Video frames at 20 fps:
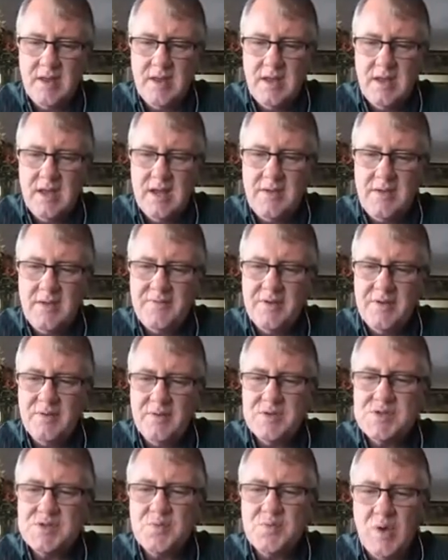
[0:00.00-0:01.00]
And if there
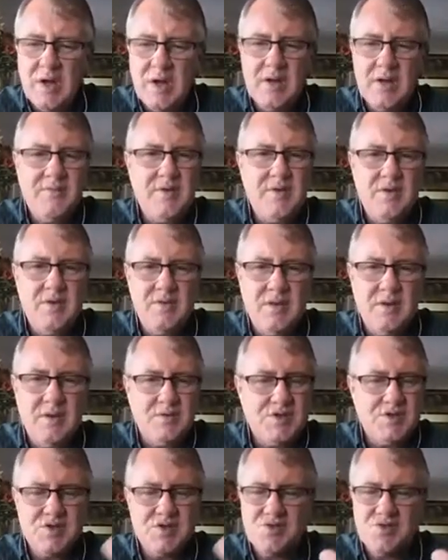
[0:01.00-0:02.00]
was one of you that
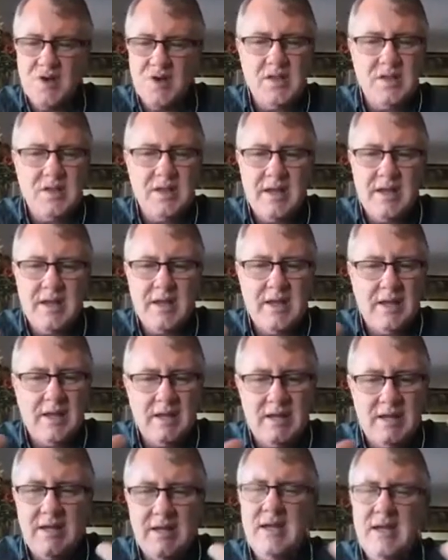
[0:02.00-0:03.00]
was struggling and
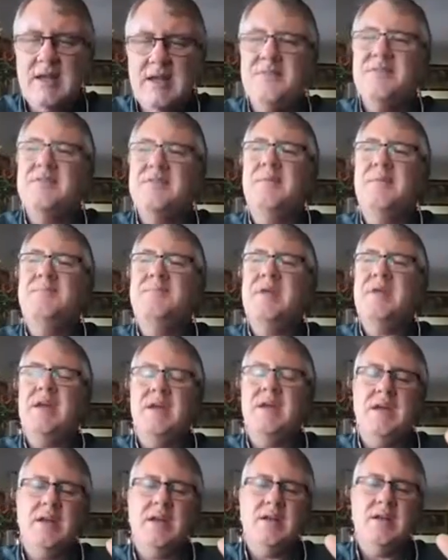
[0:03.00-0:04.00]
in need of
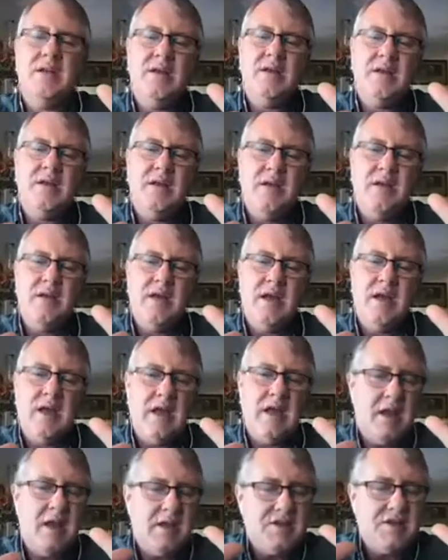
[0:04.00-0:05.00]
something
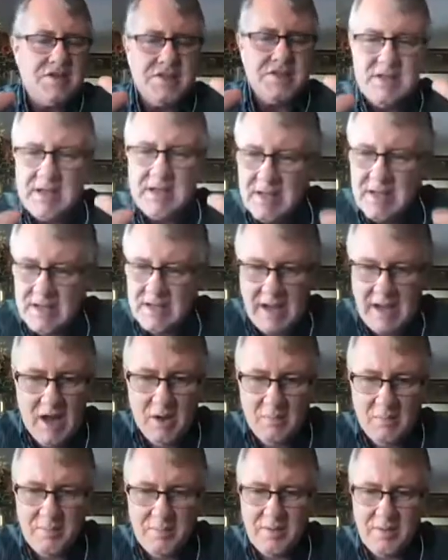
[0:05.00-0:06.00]
and just needed help,